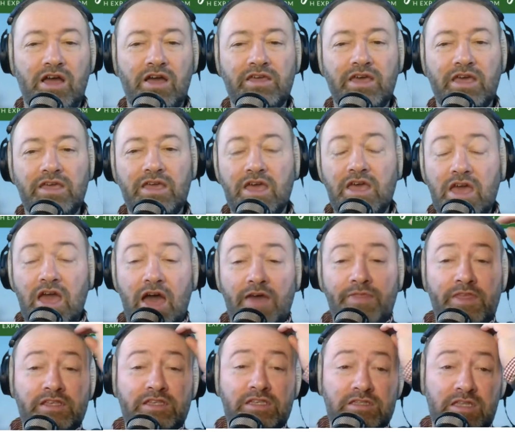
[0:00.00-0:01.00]
Okay,
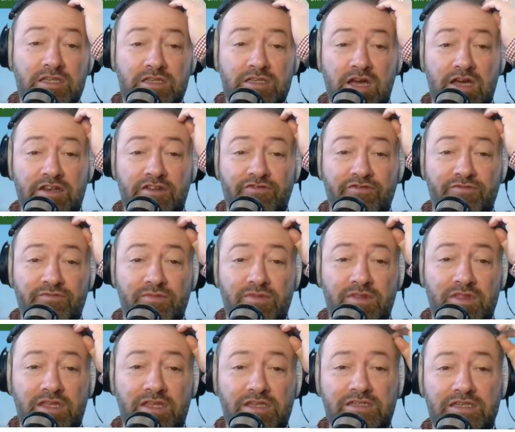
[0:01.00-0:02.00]
and this is
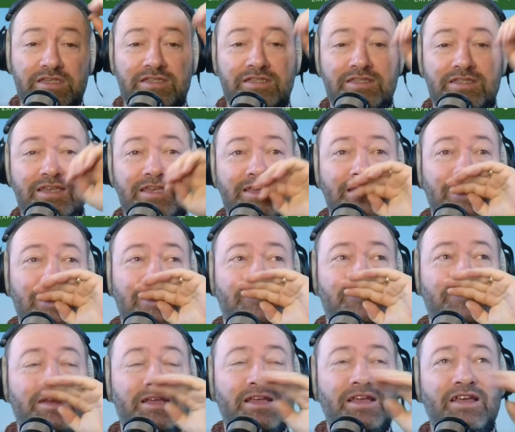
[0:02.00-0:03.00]

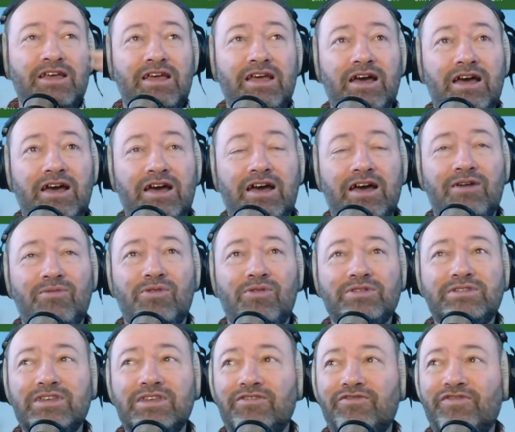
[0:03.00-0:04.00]
the what
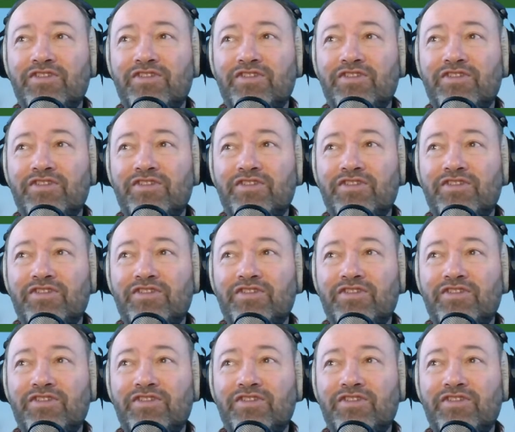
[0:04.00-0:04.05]
was it?